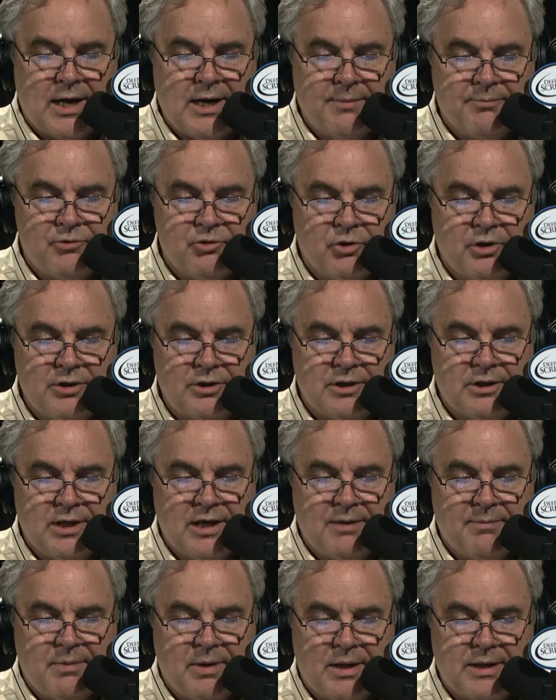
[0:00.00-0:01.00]
I am joined
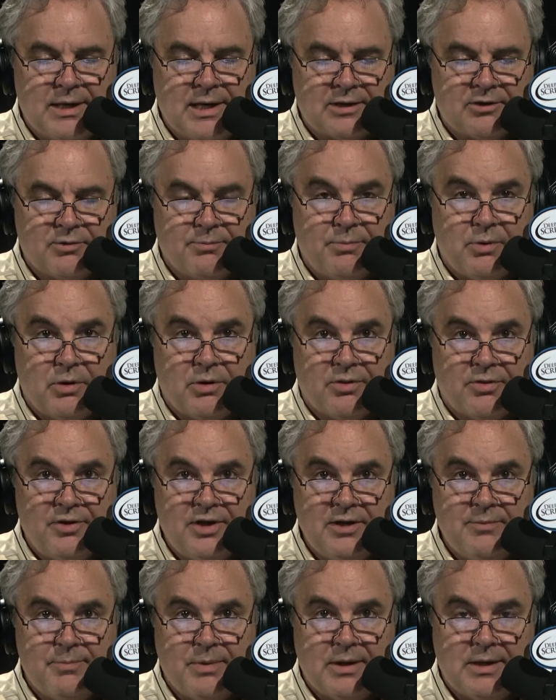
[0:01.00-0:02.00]
today by Dr. Paul
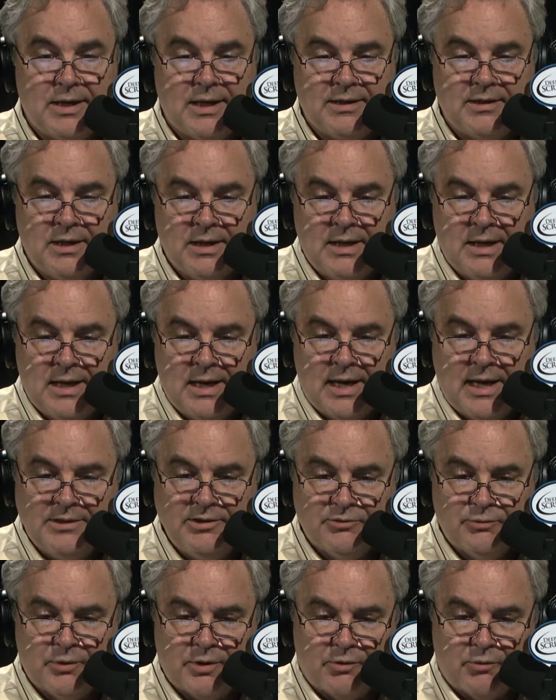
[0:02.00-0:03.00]
Thigpen. I, I
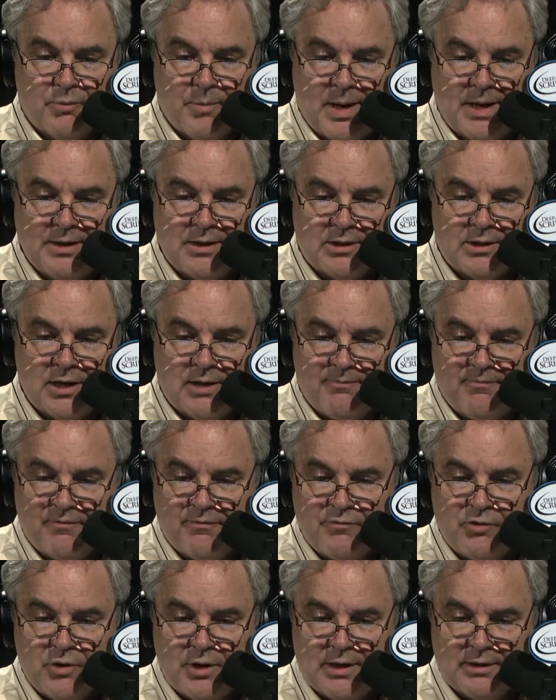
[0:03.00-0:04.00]
just want to remind a couple
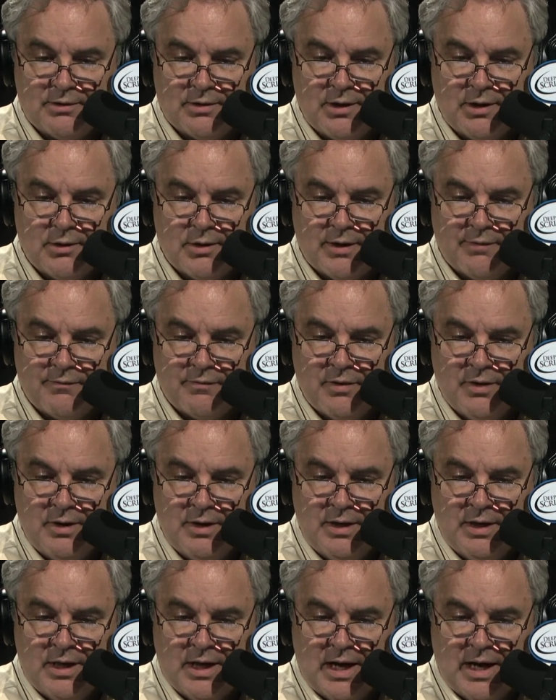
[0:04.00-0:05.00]
of you out there I've,
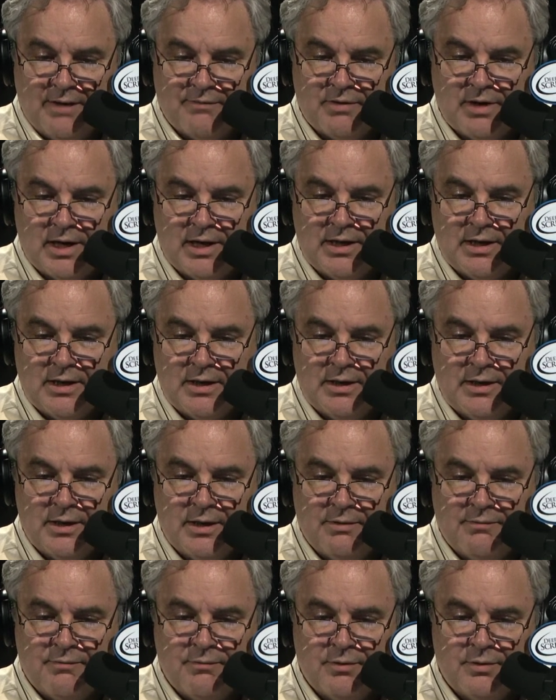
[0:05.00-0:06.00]
I've got
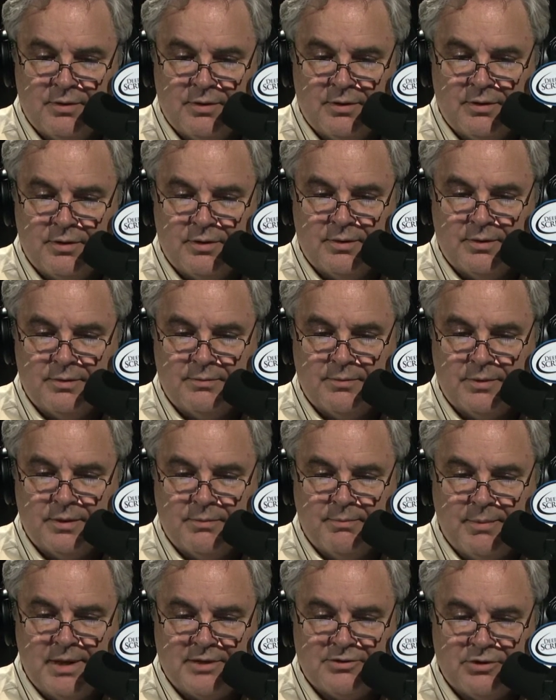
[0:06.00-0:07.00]
a, a,
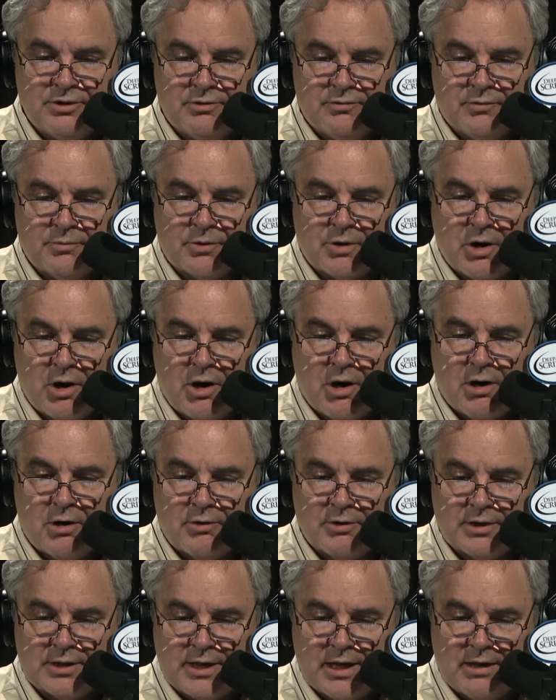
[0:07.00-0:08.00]
a message from
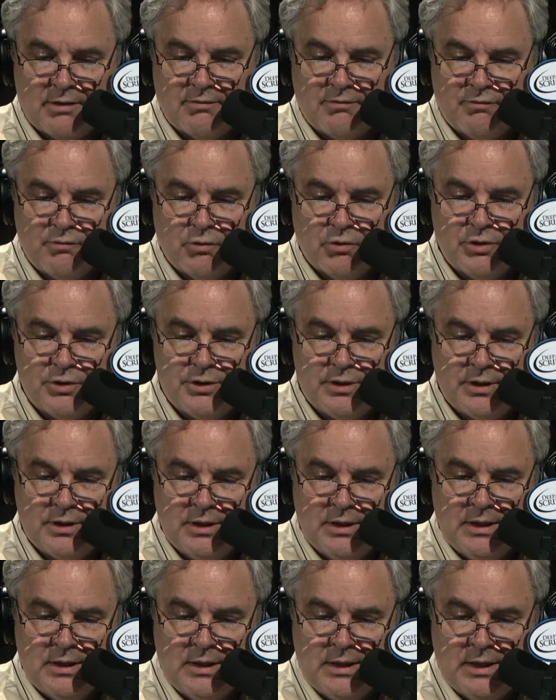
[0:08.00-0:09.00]
Carl in California
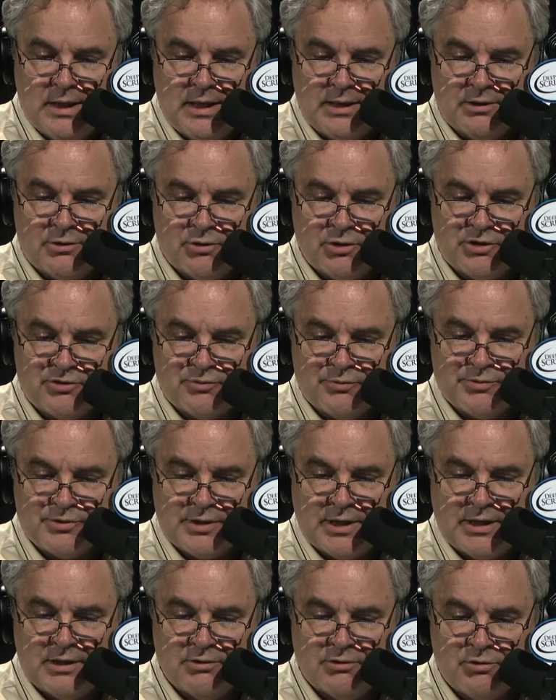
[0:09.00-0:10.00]
and Chris from
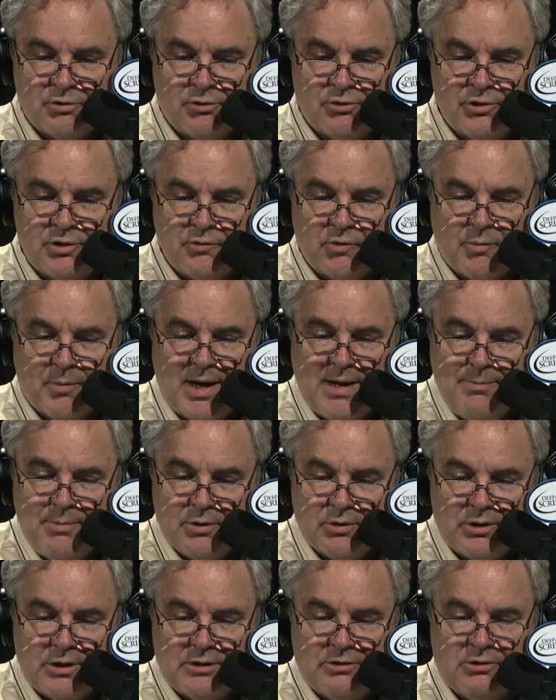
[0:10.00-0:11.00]
San Antonio. We might be
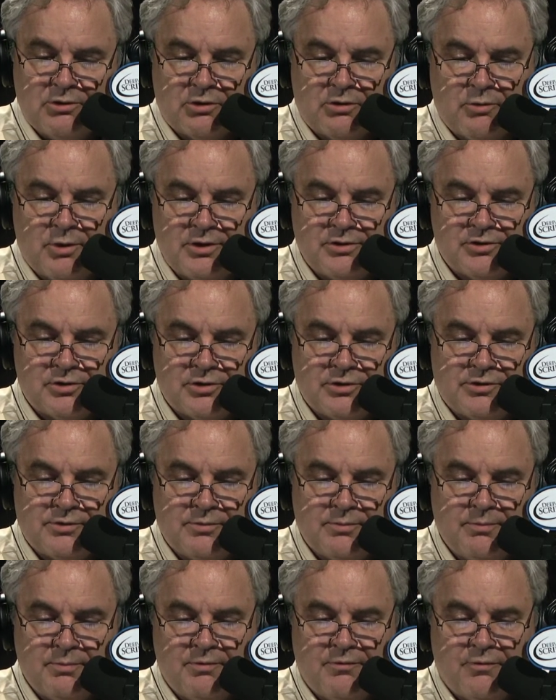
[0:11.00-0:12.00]
able to get to your
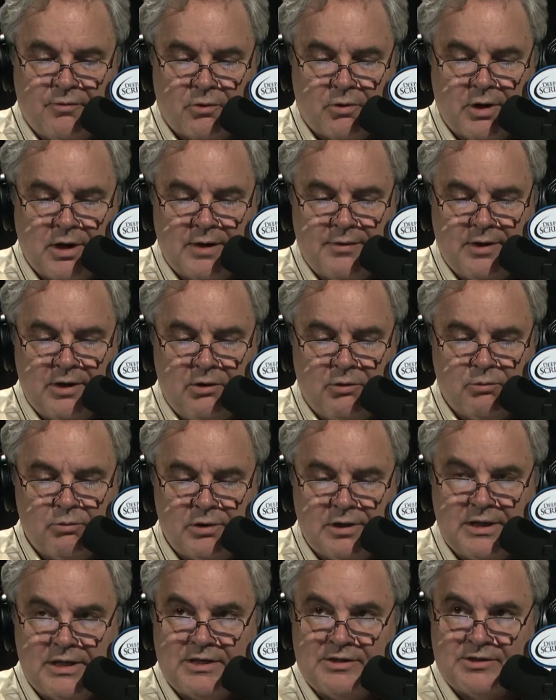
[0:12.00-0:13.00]
questions beforehand. They don't
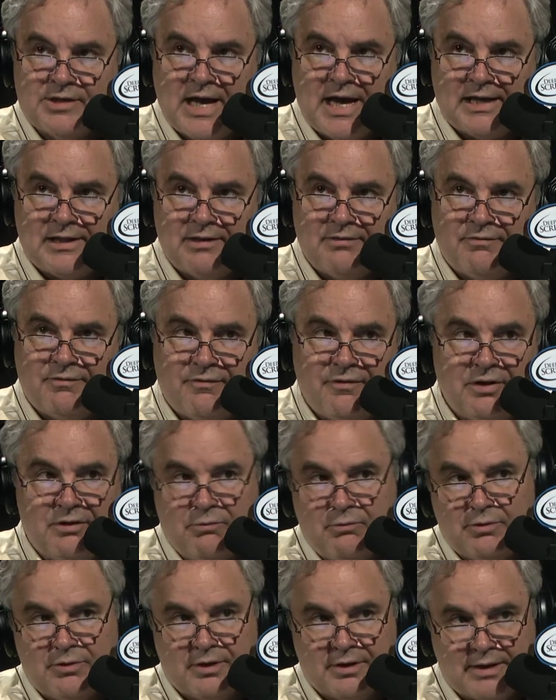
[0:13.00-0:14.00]
really exactly
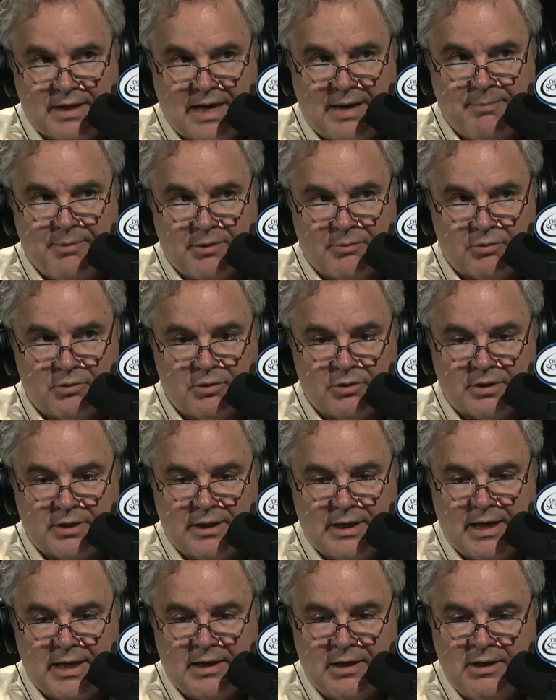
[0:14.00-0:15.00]
fit with the topic we're
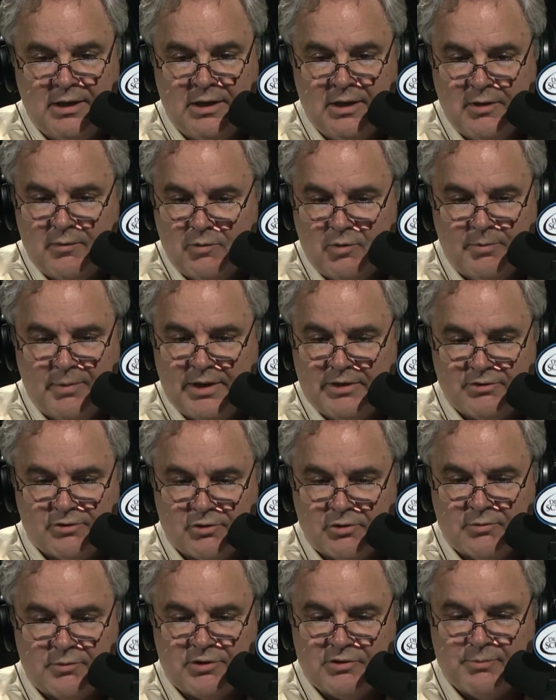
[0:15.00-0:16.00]
looking at. We'll make
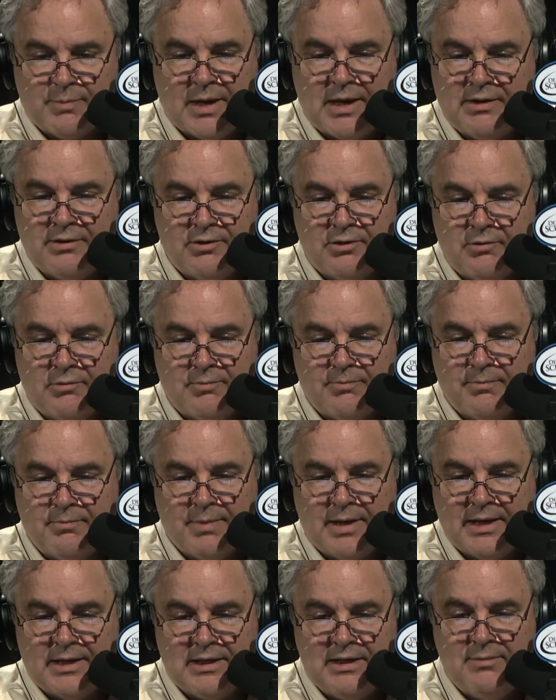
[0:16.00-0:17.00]
sure and respond to you
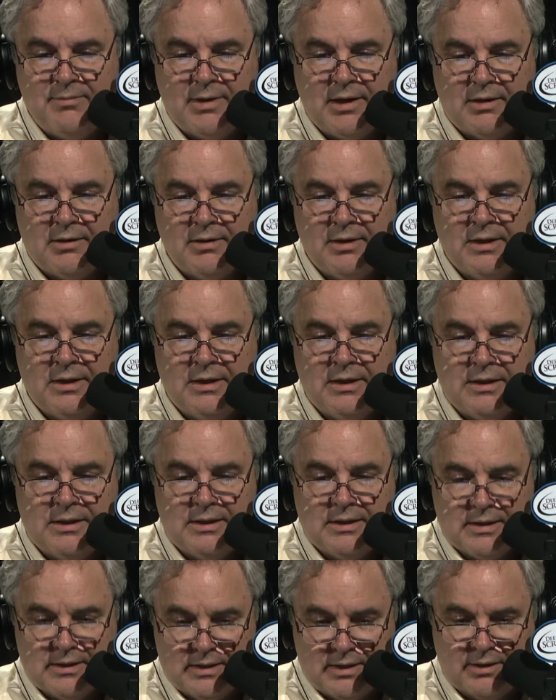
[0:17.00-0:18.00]
by email
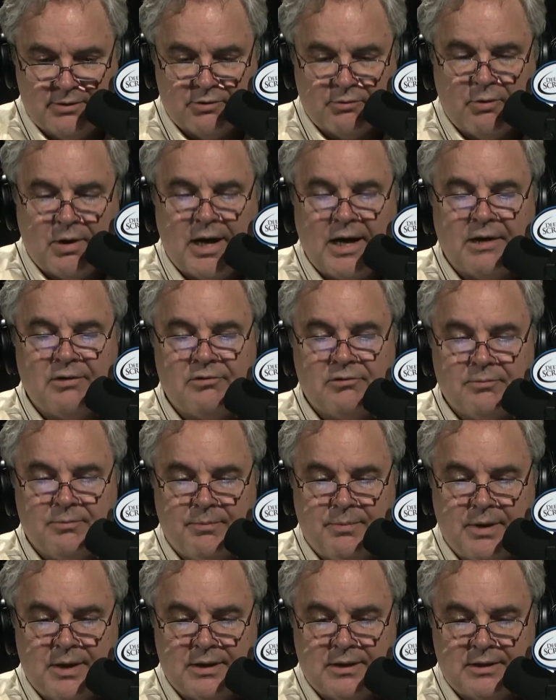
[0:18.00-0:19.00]
otherwise,
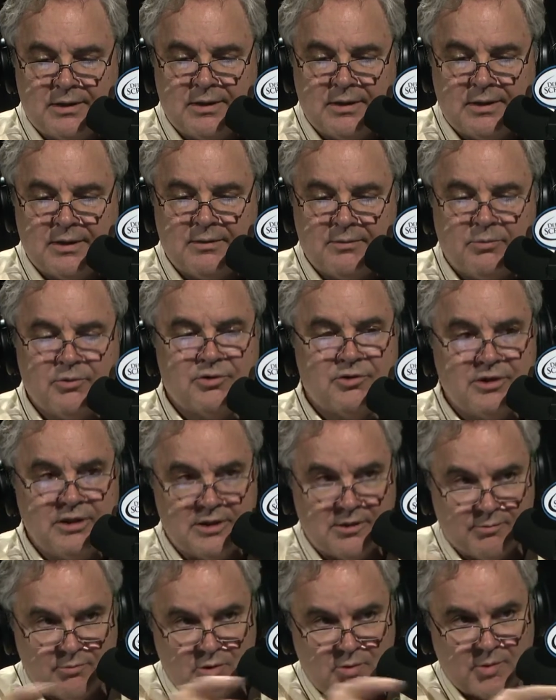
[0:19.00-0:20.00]
but uh, we'll see
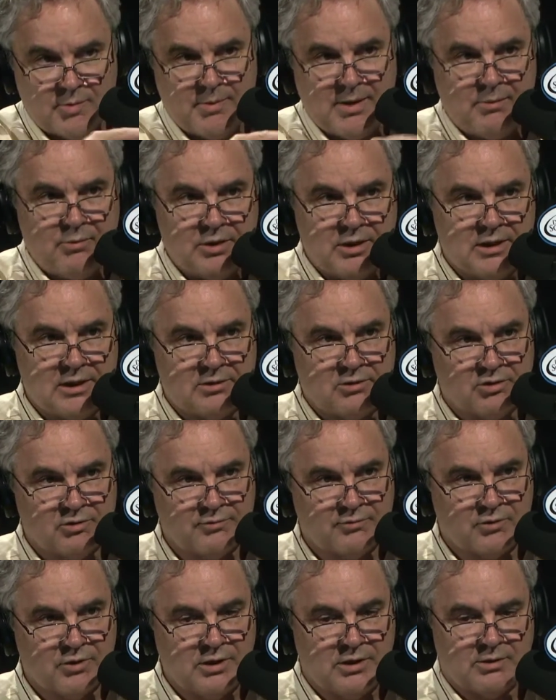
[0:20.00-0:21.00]
in a moment. Maybe we can get those
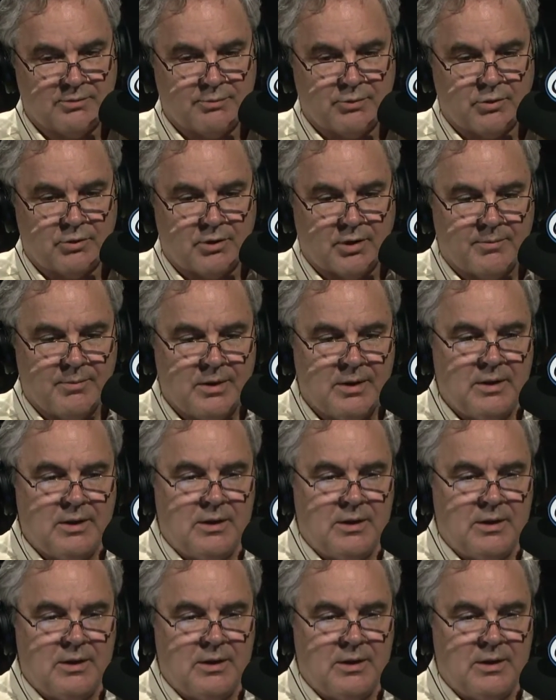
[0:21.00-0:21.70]
for you in the program.